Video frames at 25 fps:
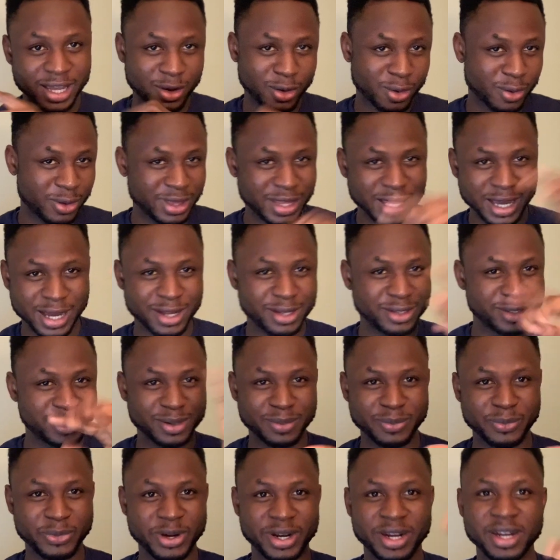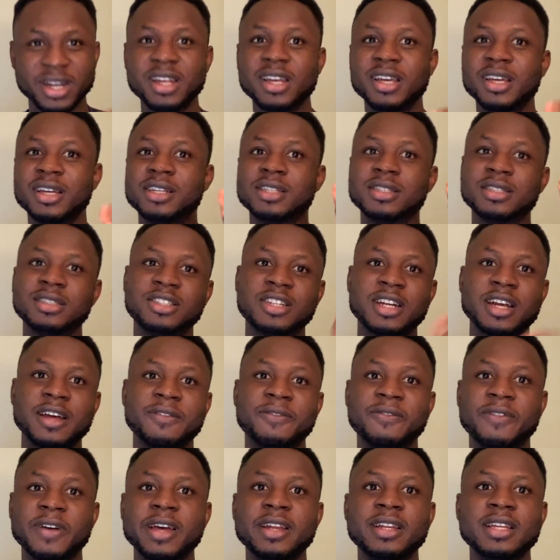or down somewhere. Try and
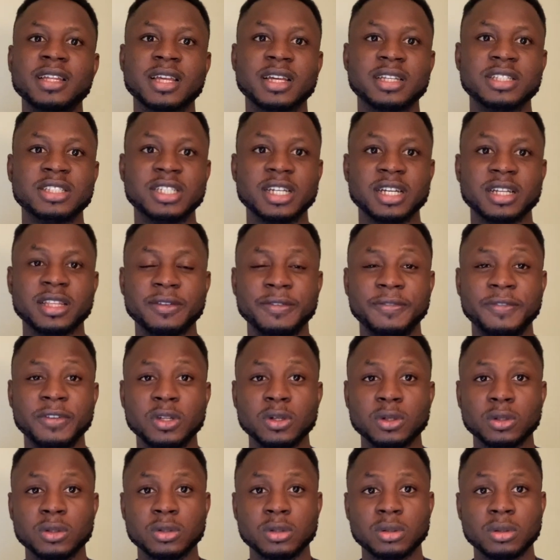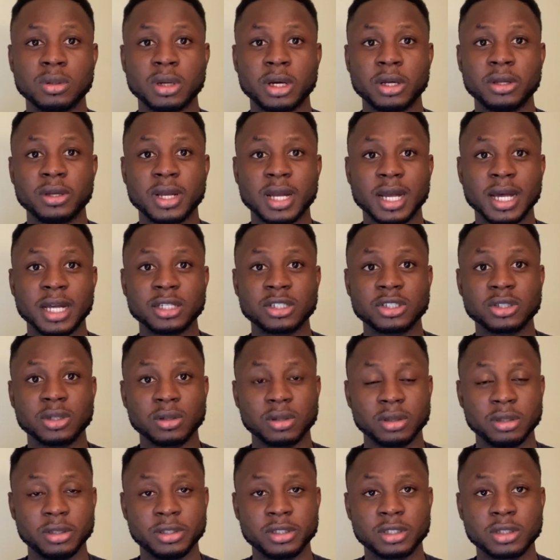find it and check the video to know how you can
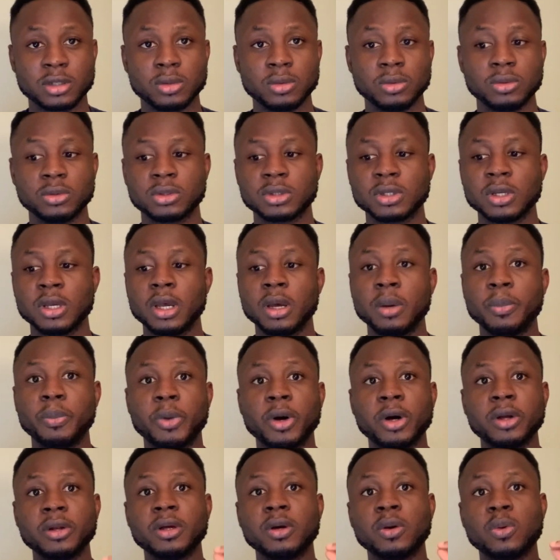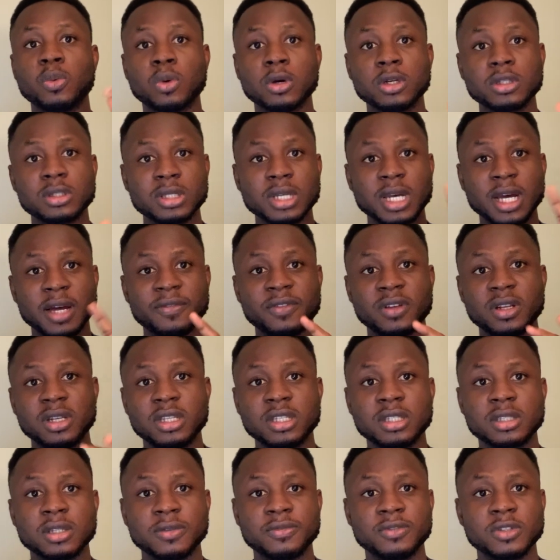shortlist schools. But once you have a
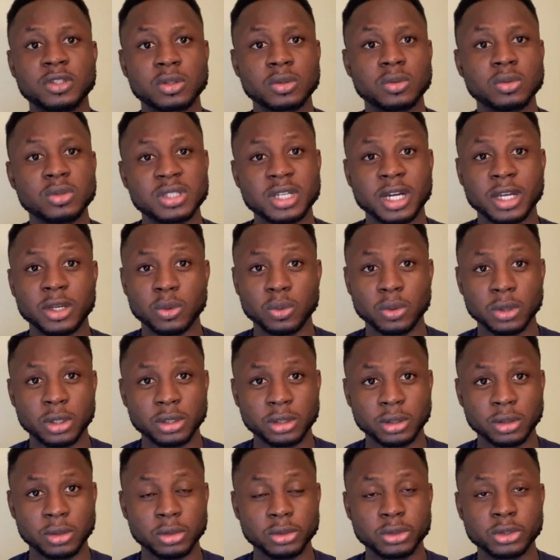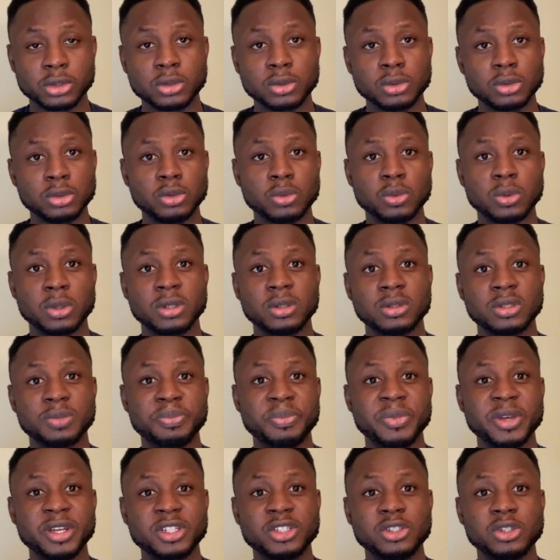list of the schools that you want to go to, you want to
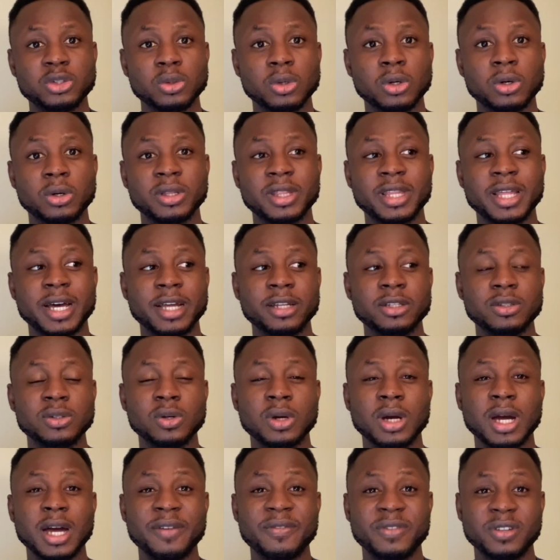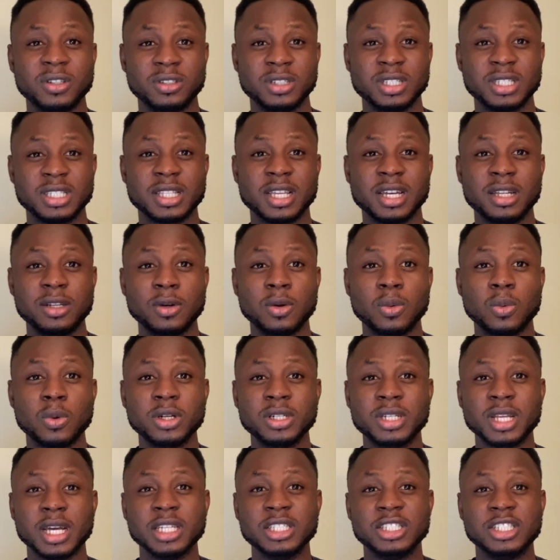make sure that you have an understanding of what
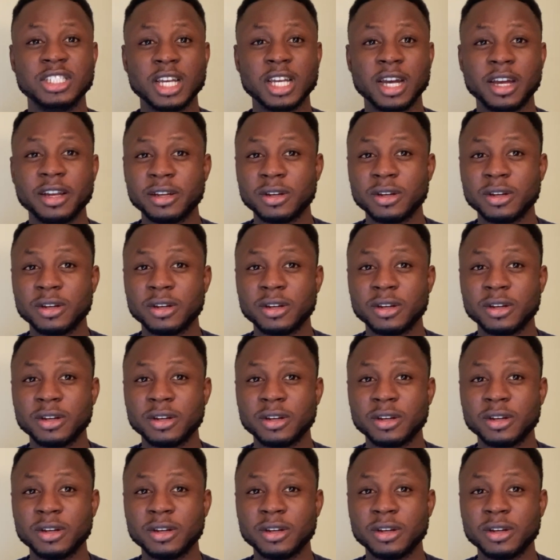their GRE